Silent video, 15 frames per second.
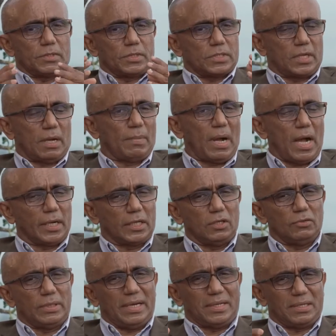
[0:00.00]
some
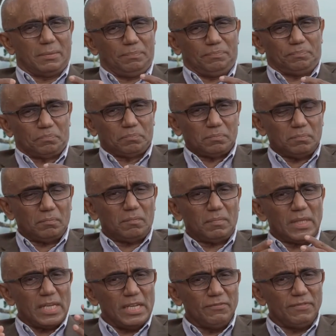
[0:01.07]
argue that
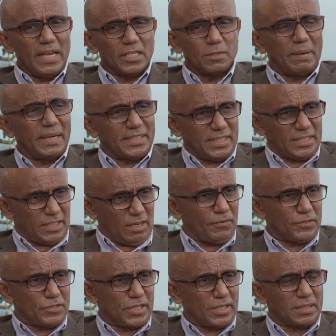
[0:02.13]
if there's budget
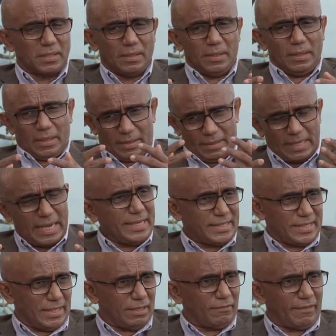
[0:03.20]
deficit, there
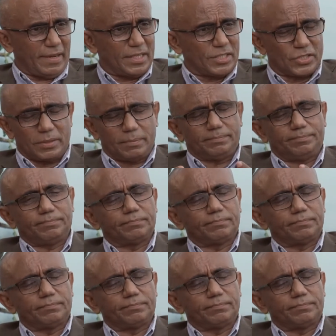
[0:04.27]
is inflation.